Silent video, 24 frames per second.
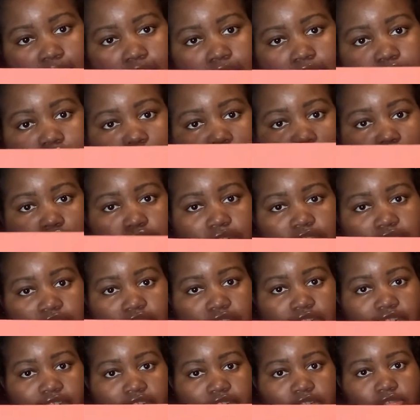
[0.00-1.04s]
stretch
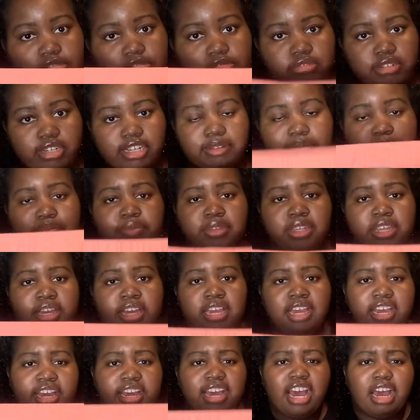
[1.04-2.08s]
here to it.
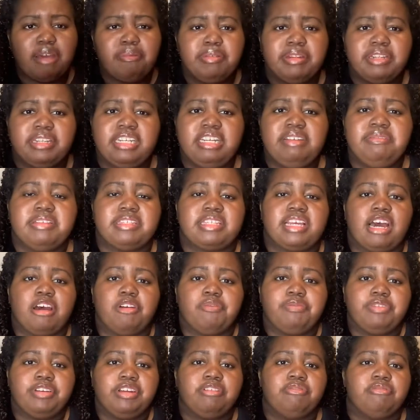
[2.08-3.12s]
I believe this
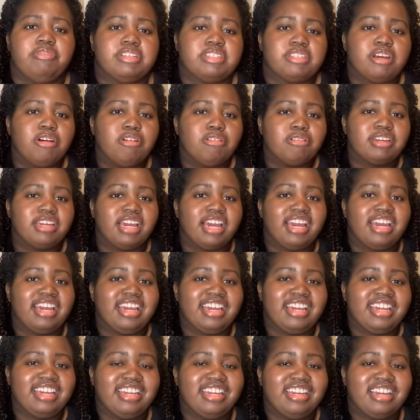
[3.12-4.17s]
outfit was
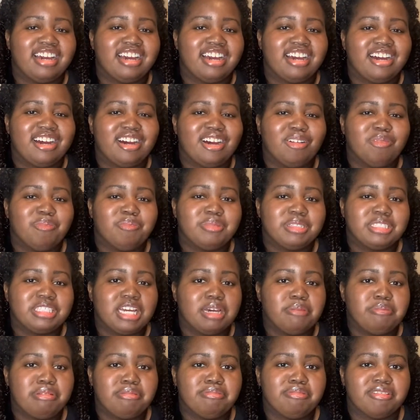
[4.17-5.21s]
okay.
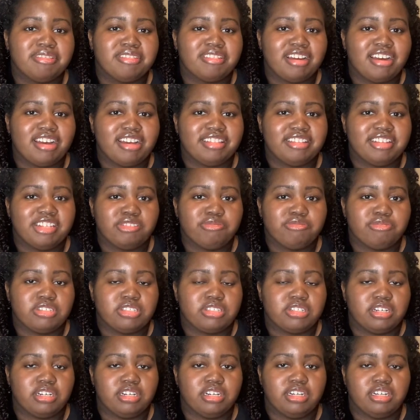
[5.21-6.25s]
Some people thought this was
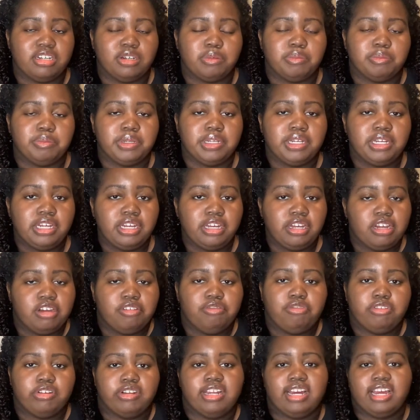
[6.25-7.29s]

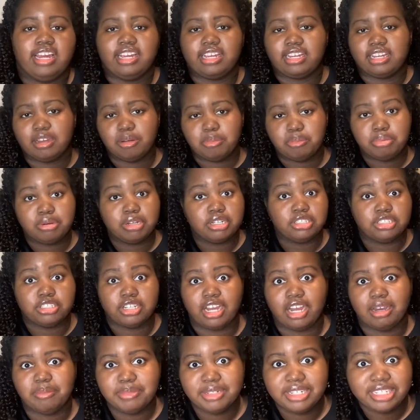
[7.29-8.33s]
for like
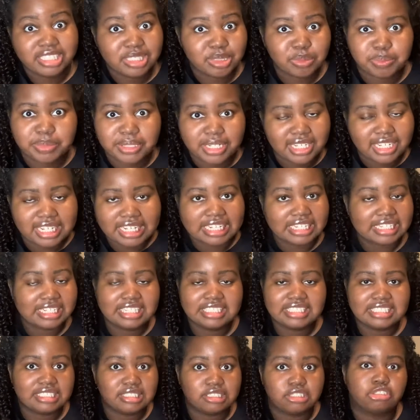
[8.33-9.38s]
pajamas, but it
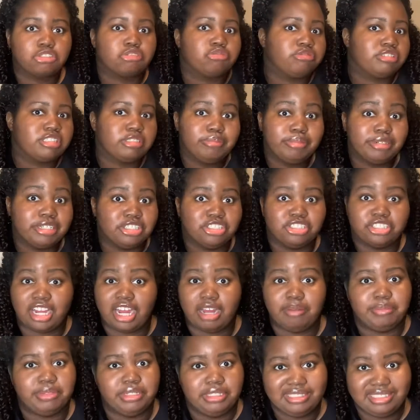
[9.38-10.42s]
doesn't scream
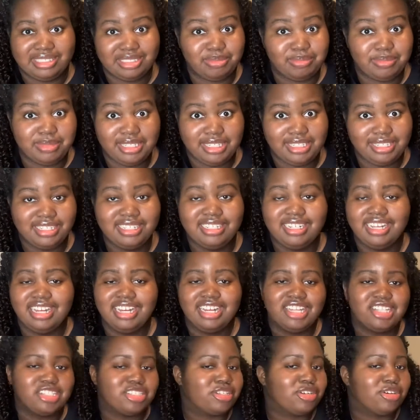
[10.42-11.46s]
pajamas to me.
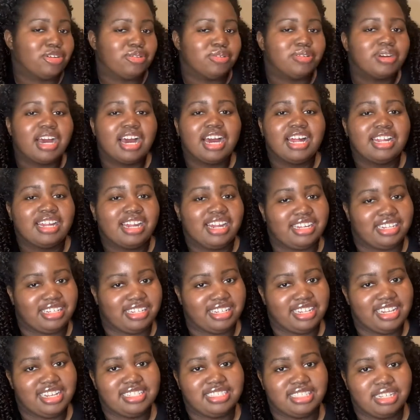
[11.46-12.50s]
So I like
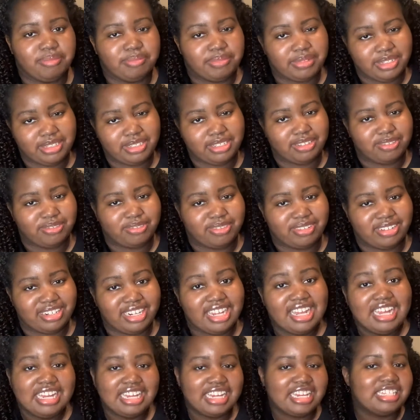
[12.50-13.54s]
it. It's something different.
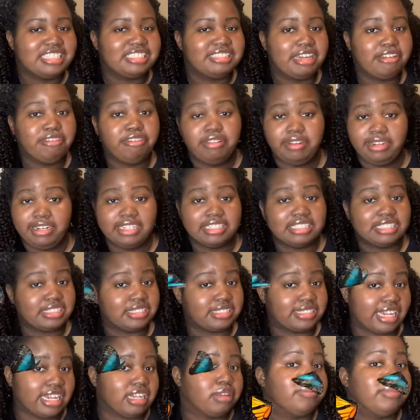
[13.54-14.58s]
It's definitely a
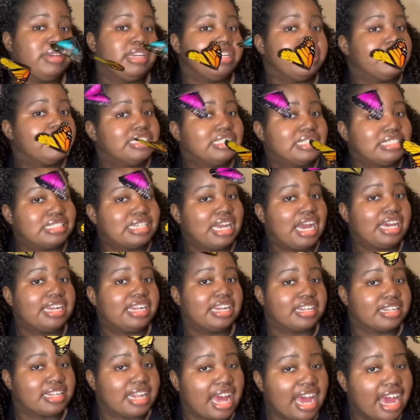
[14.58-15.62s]
statement because it's kind
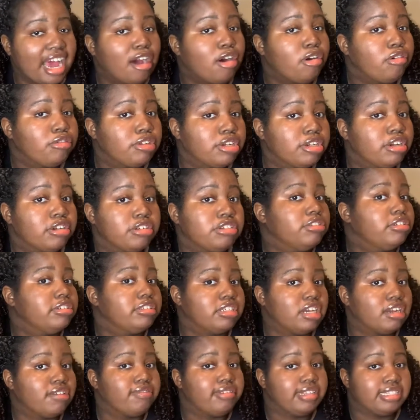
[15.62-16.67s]
of loud. You know, you're
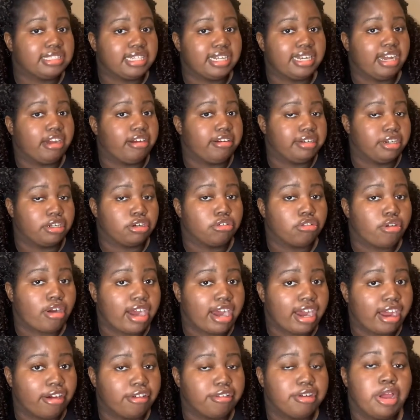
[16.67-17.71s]
definitely standing out in the
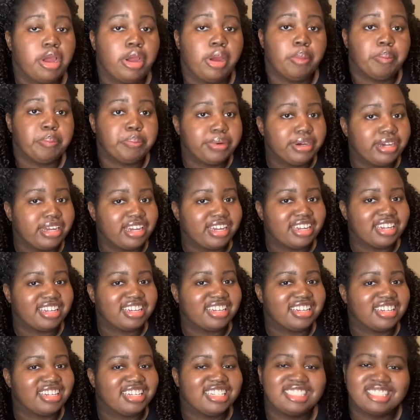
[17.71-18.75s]
crowd, but
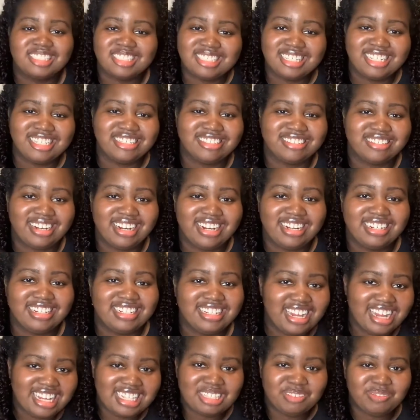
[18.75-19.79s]
it's cute, right? It
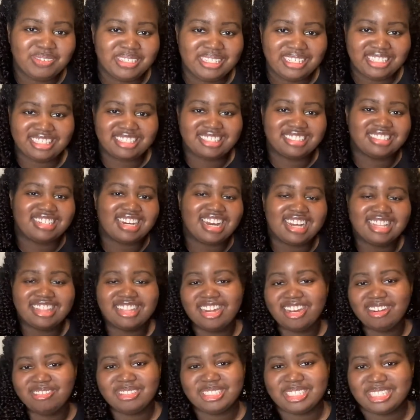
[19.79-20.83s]
has to be cute. I
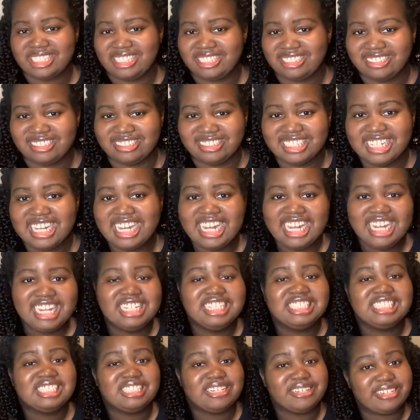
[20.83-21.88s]
thought it was cute.
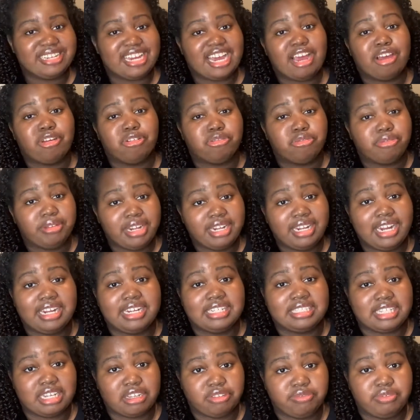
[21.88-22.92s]
So yeah, I really like
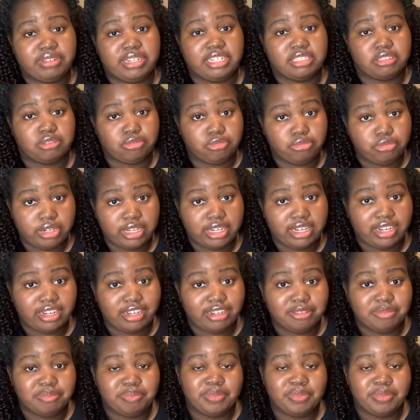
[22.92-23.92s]
this outfit as well.